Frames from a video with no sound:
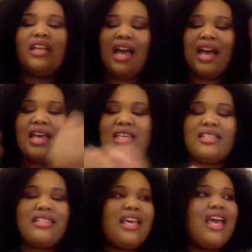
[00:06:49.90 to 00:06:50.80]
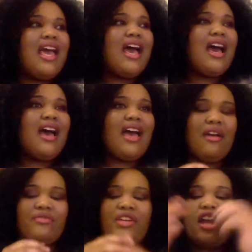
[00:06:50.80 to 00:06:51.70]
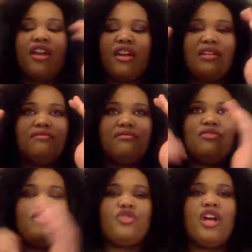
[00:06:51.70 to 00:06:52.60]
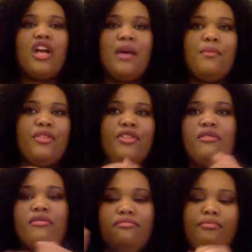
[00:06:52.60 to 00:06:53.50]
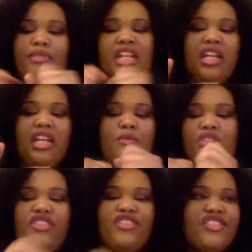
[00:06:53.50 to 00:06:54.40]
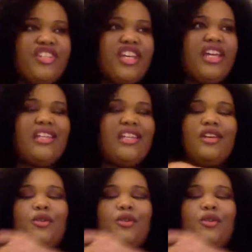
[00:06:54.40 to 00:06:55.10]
guys have Carrick strung up and they're beating him with the stick, and then